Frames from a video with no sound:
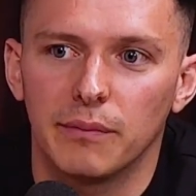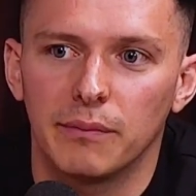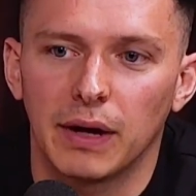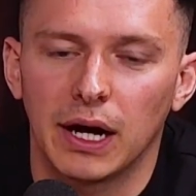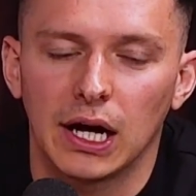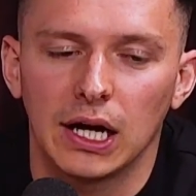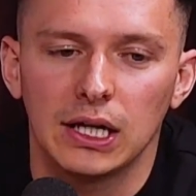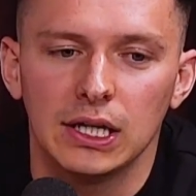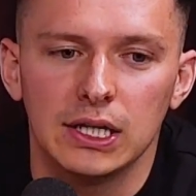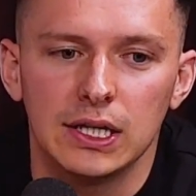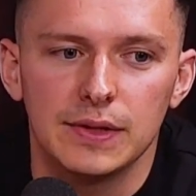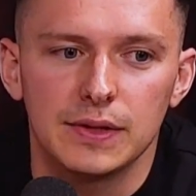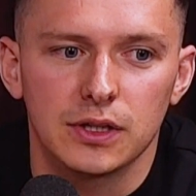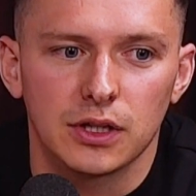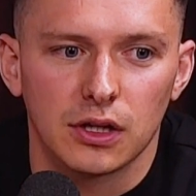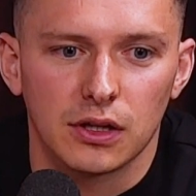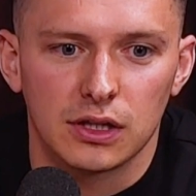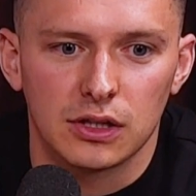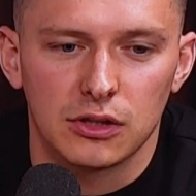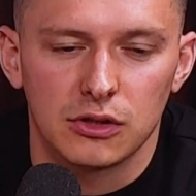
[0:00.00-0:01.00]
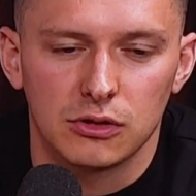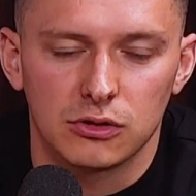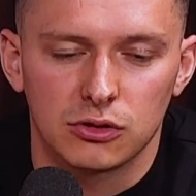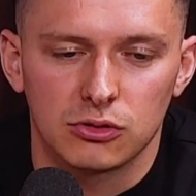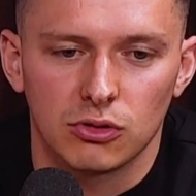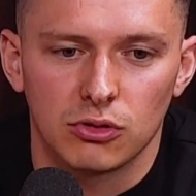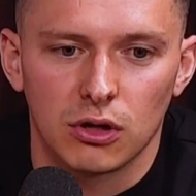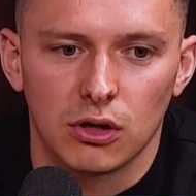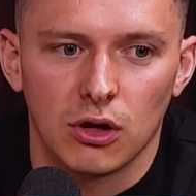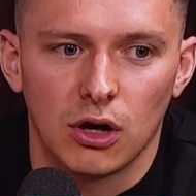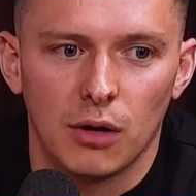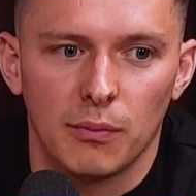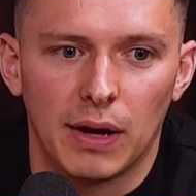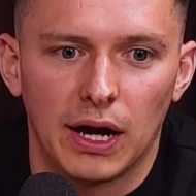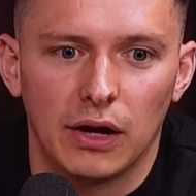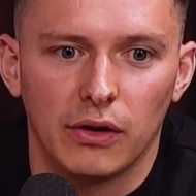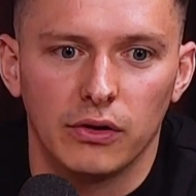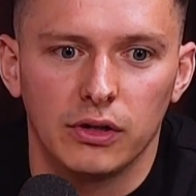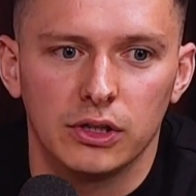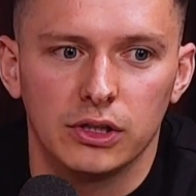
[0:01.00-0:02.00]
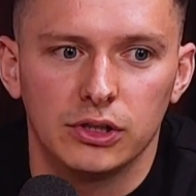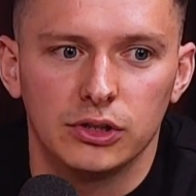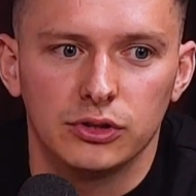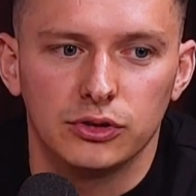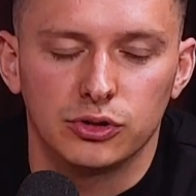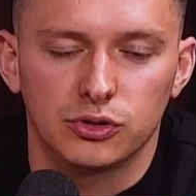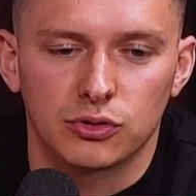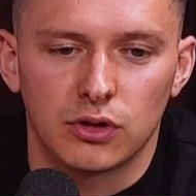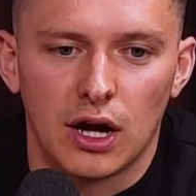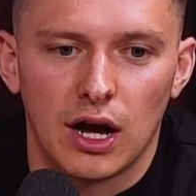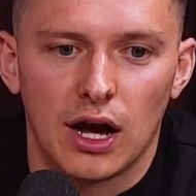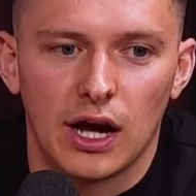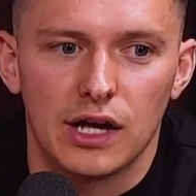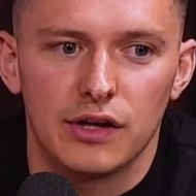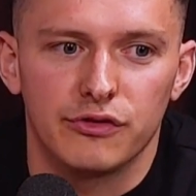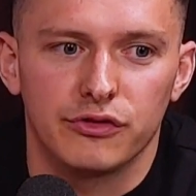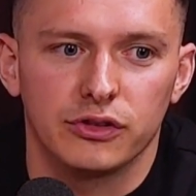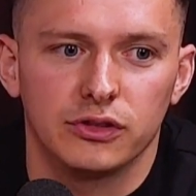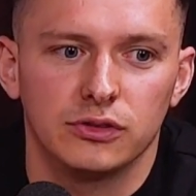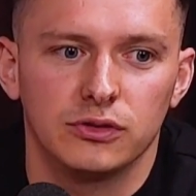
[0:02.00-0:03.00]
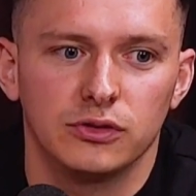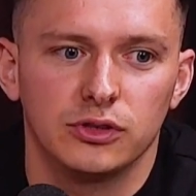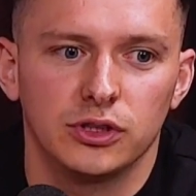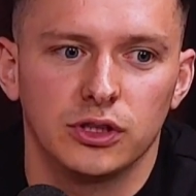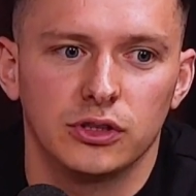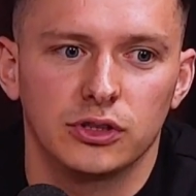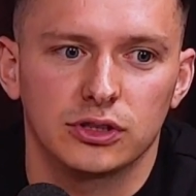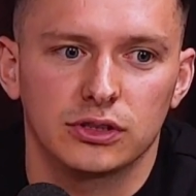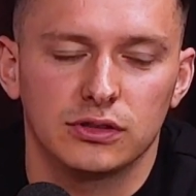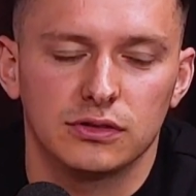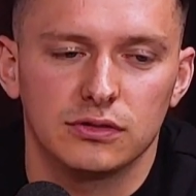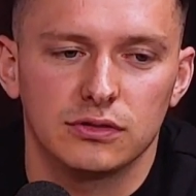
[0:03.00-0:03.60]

But, I think you talk a lot about drive and, just